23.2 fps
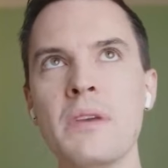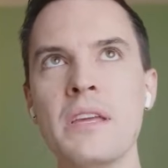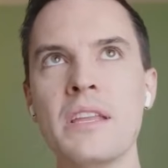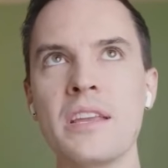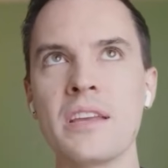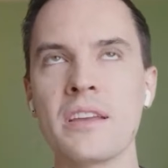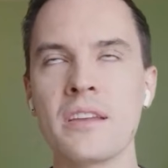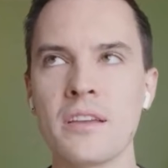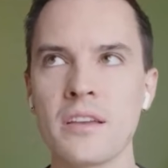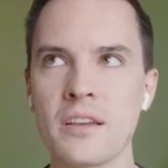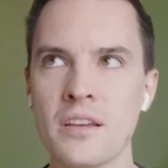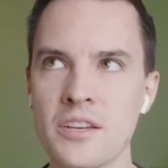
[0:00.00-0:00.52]

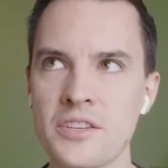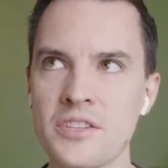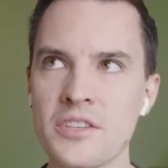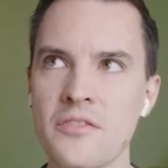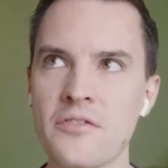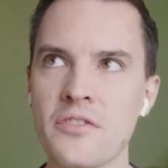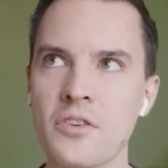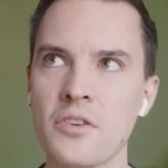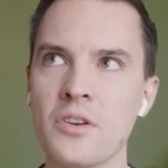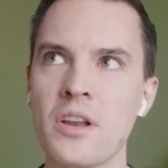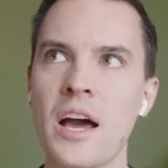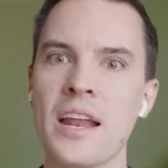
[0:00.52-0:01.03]
Meaning, because
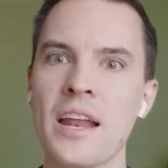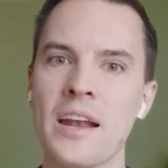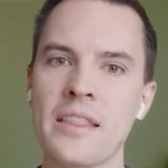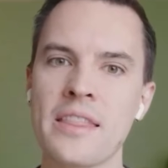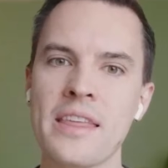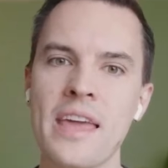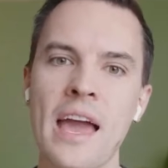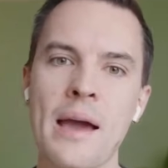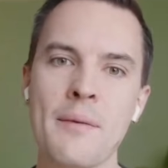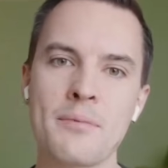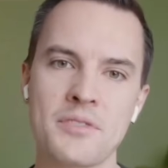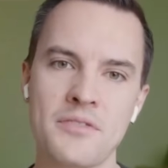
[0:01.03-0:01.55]
if you're not out of
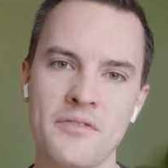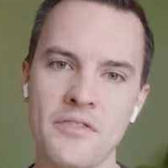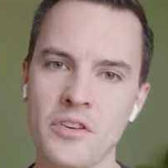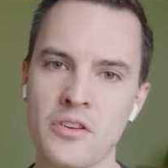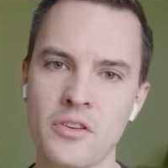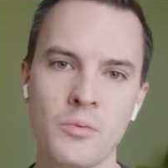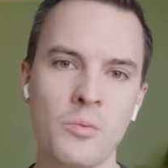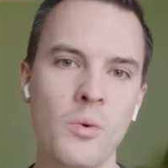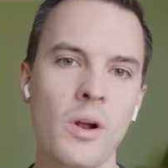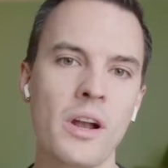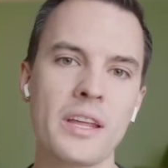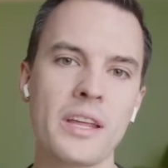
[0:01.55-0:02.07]
the atmosphere,
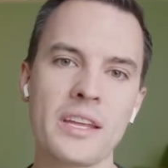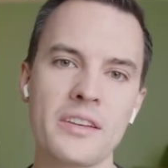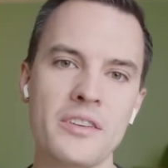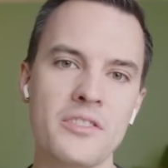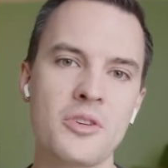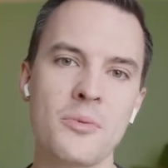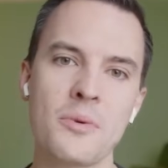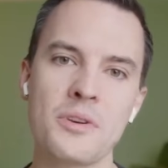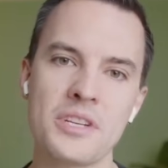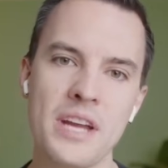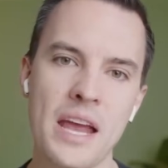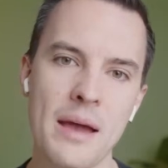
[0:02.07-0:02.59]
you're running into
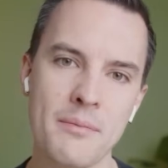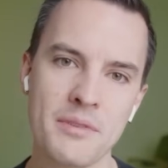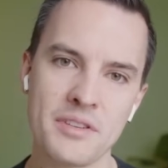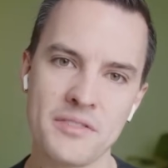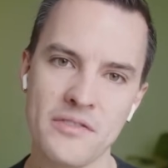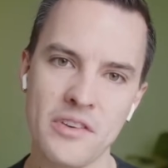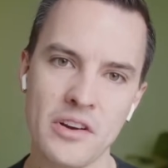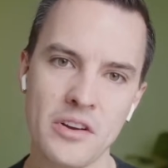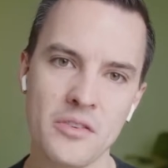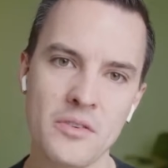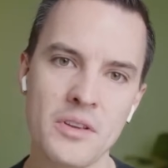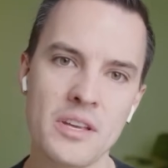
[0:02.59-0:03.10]
too much
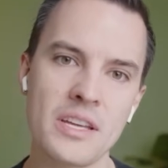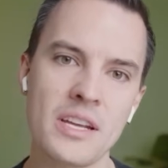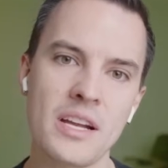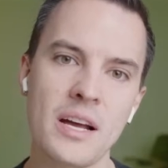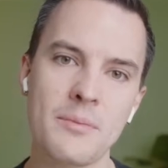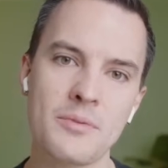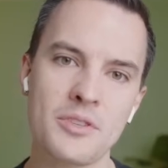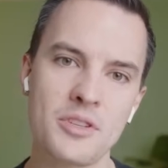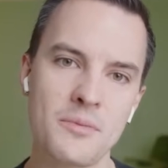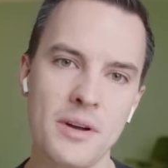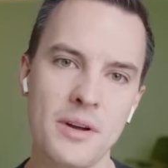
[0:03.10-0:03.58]
atmosphere and you heat up too